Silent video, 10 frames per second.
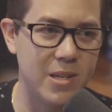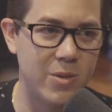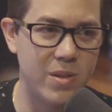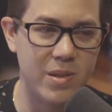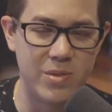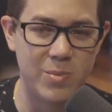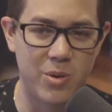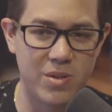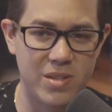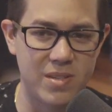It was
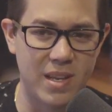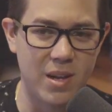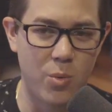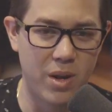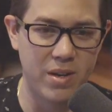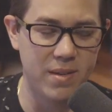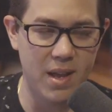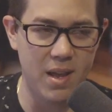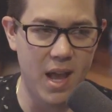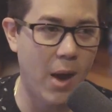more just like I wanted
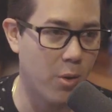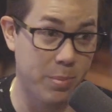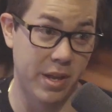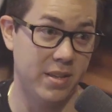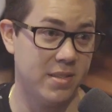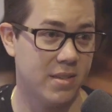our place.